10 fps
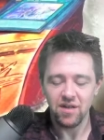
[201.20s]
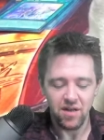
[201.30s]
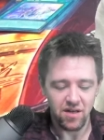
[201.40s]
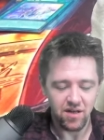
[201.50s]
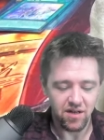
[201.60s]

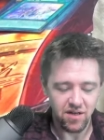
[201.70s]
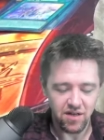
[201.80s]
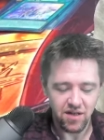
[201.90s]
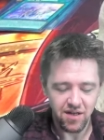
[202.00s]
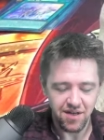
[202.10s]
Oh,
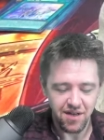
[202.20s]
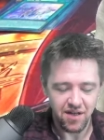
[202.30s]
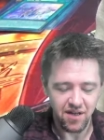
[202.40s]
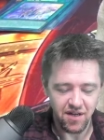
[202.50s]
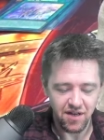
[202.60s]
honey,
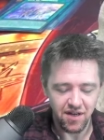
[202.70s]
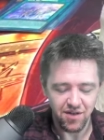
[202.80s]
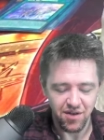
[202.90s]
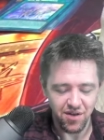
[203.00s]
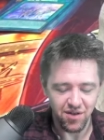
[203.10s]
honey.
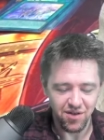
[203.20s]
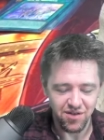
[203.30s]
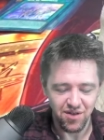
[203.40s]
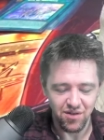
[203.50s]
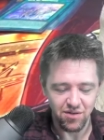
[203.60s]
Do, do,
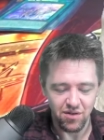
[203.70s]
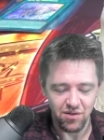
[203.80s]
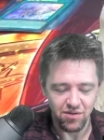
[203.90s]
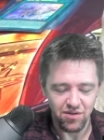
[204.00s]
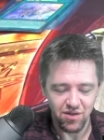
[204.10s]
do, do,
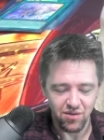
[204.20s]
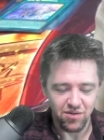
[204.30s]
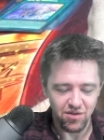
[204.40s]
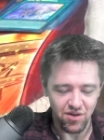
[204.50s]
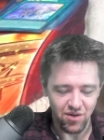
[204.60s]
do,
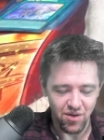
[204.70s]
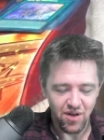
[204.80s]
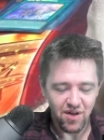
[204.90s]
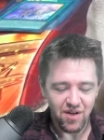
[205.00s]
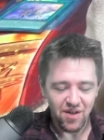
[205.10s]
do.
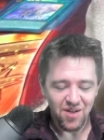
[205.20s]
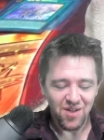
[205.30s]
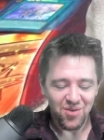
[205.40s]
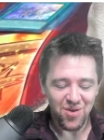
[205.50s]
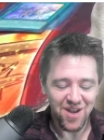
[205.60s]

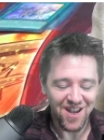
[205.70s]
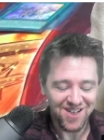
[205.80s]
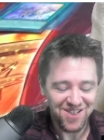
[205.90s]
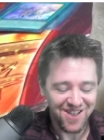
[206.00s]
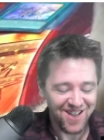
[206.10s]
We
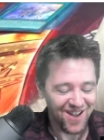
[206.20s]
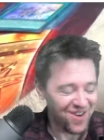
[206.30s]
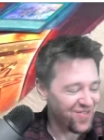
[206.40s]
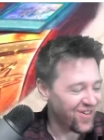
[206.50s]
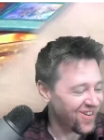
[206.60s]
actually got a
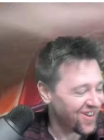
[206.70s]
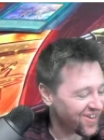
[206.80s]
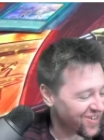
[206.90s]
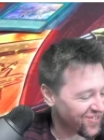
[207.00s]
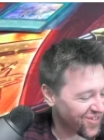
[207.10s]
pull on
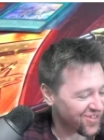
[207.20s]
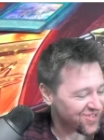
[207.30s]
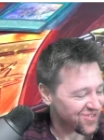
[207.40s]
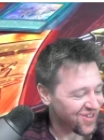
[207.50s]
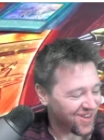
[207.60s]
our first
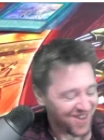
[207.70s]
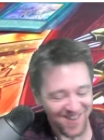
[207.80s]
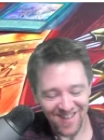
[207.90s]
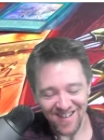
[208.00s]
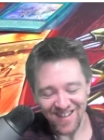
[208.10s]
one.
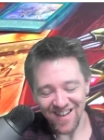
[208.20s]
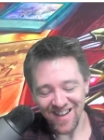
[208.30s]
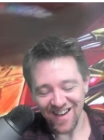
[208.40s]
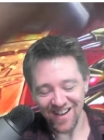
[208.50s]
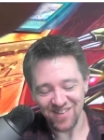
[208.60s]

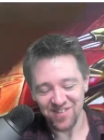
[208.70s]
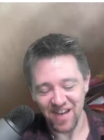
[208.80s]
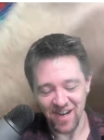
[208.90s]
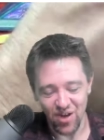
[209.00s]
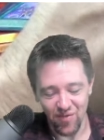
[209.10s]
And it's
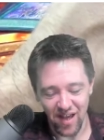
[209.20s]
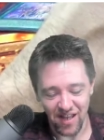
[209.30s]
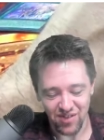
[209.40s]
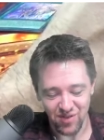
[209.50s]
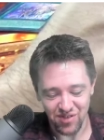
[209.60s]
at
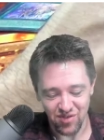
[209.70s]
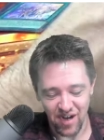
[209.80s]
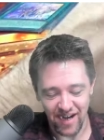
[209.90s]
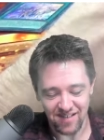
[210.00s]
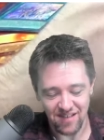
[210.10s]
Novelle's Restaurant
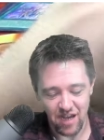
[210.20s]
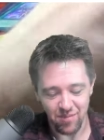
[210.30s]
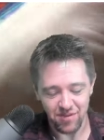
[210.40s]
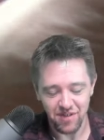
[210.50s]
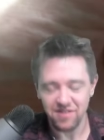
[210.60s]
at
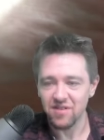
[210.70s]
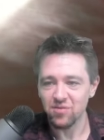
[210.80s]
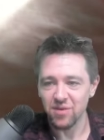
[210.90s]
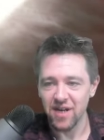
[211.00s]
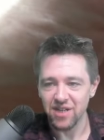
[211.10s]
Table. Hasn't this
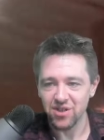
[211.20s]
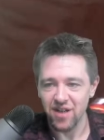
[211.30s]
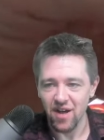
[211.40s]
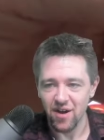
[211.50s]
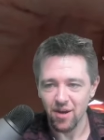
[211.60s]
one actually
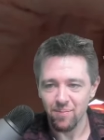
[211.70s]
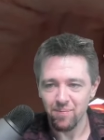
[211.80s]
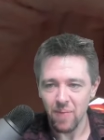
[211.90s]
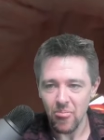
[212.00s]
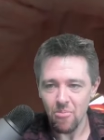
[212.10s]
gone up?
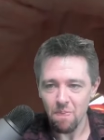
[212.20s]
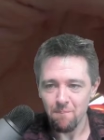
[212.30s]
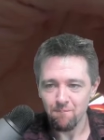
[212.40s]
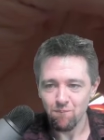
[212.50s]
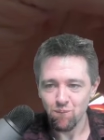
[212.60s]

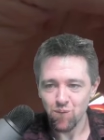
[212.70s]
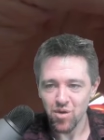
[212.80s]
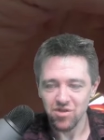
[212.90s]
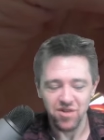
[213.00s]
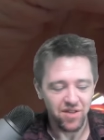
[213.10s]

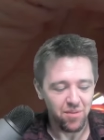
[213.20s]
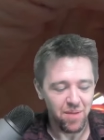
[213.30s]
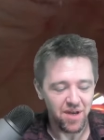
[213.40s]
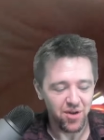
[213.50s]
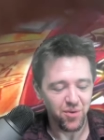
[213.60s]
Just like the
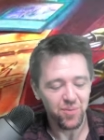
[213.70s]
menu?